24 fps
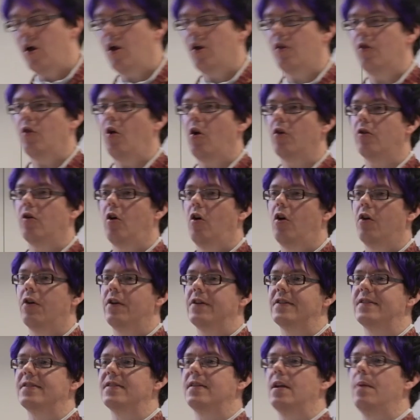not on a
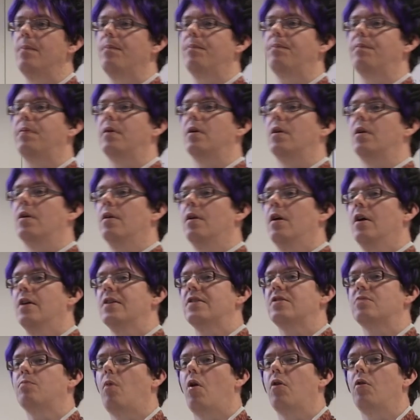simple
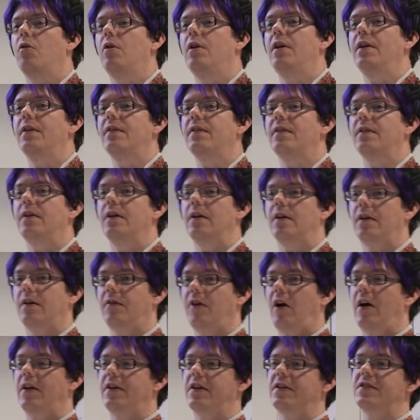monolithic
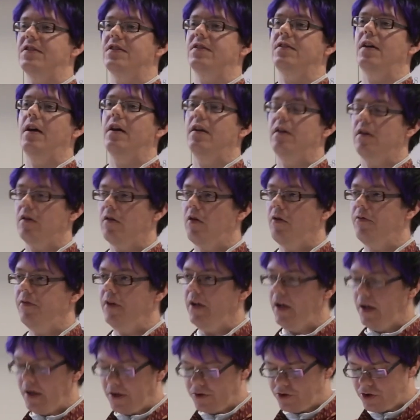understanding of
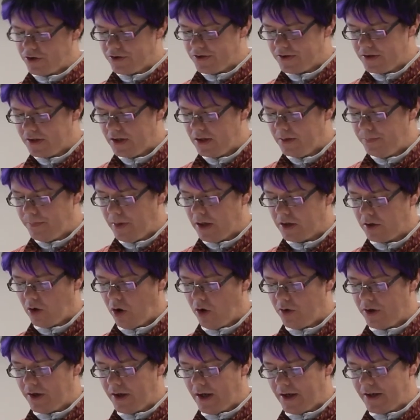agency, but
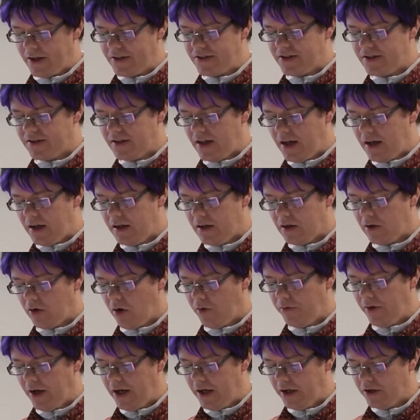on an understanding
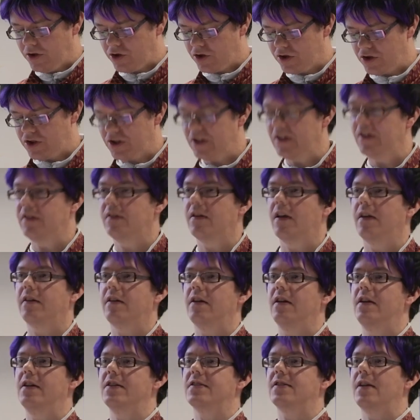of agency that
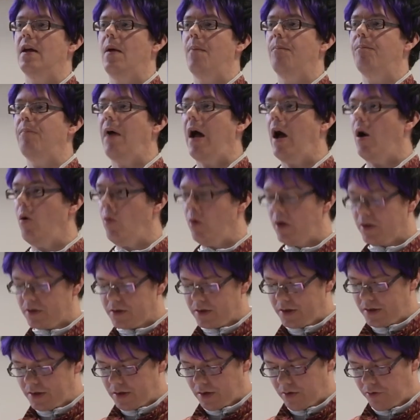is empowered
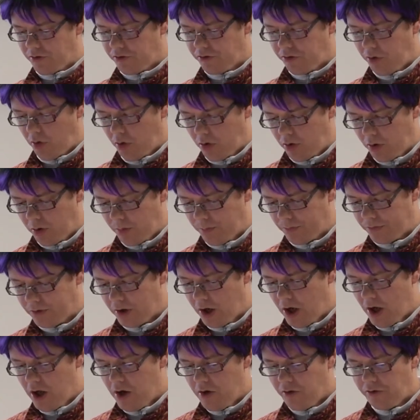and informed,
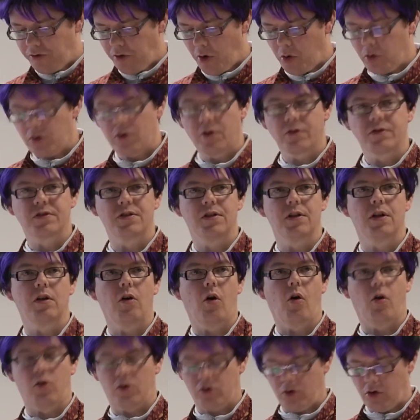focusing
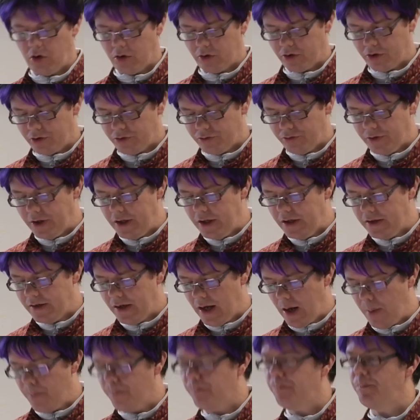on concrete
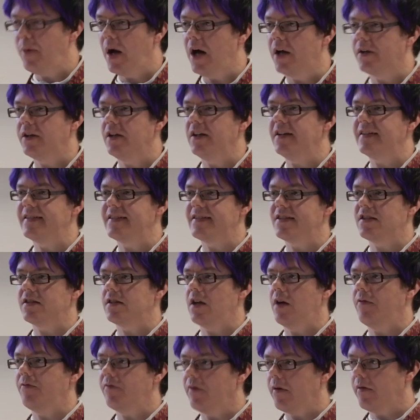embodied
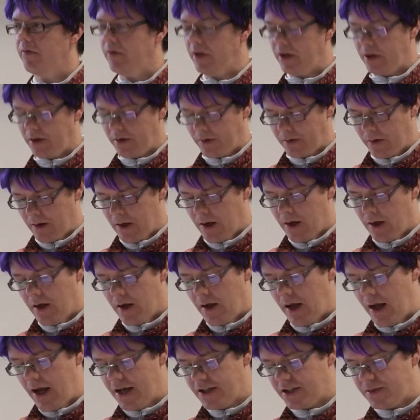suffering
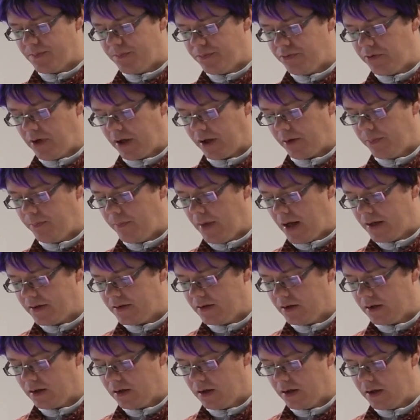as
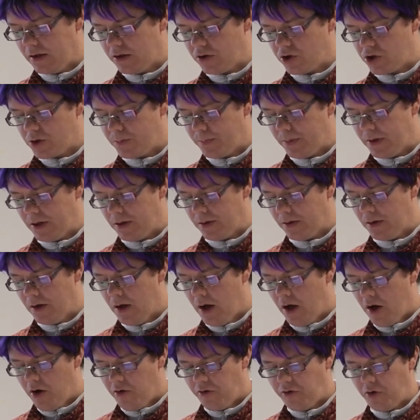pragmatic linchpin
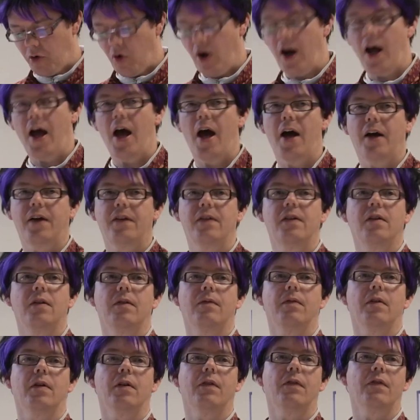for
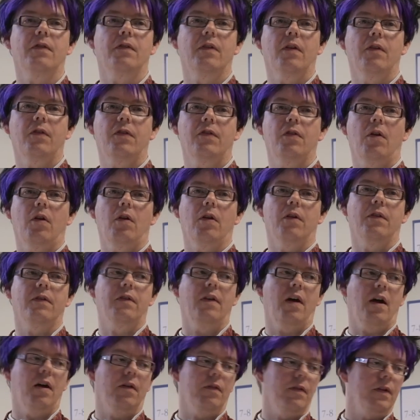activist
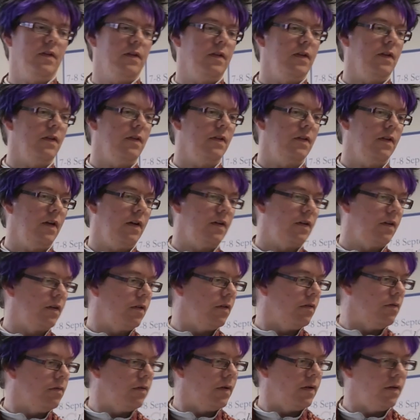solidarity. Thank
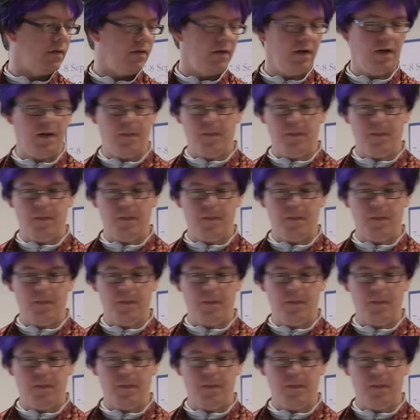you very